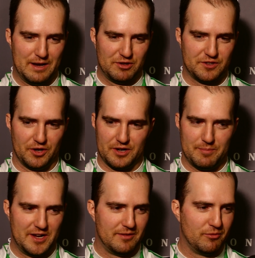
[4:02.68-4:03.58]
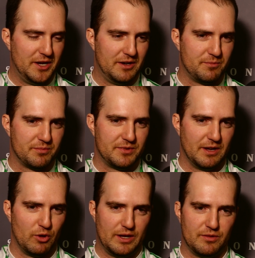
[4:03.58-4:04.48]
It was good. I mean,
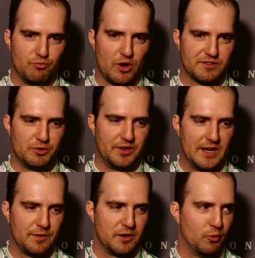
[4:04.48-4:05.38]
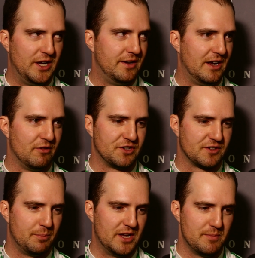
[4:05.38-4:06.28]
it wasn't really anything we did. It was
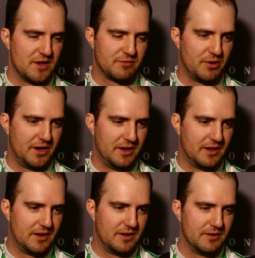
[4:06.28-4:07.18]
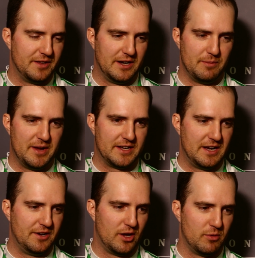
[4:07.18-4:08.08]
just a big misplay. They didn't make
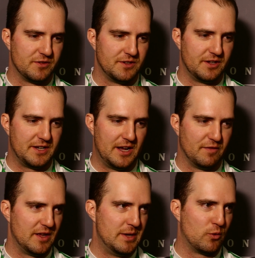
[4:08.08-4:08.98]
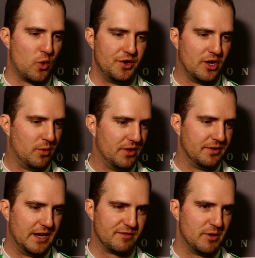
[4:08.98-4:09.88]
any doubles in the 10. If they make one double,
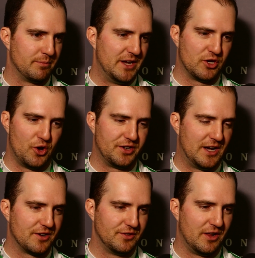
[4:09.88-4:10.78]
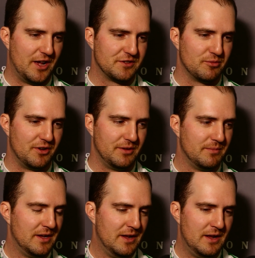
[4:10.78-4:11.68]
they make contact in the last
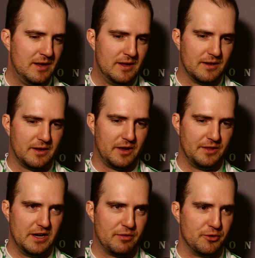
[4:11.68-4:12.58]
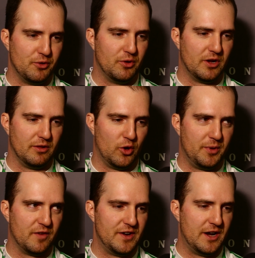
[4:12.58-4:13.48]
one. And then he threw a little
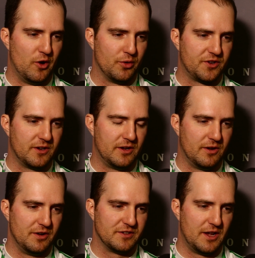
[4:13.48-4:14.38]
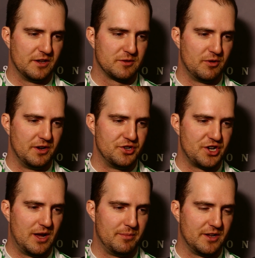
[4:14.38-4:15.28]
bit of an in-out on the last one and
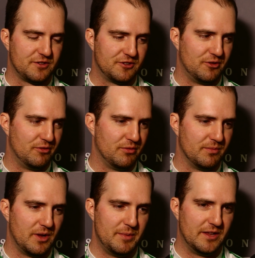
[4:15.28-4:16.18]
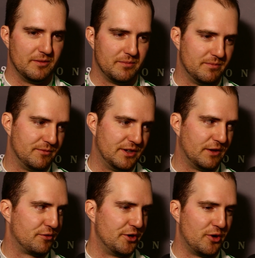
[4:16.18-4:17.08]
jammed it. So, I mean,
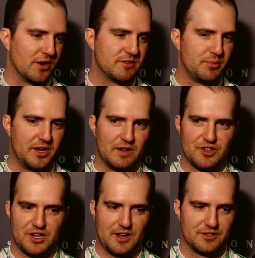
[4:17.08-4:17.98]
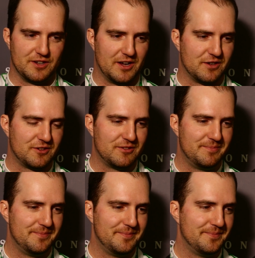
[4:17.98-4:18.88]
you get 3 rocks in play, you have a chance, I guess.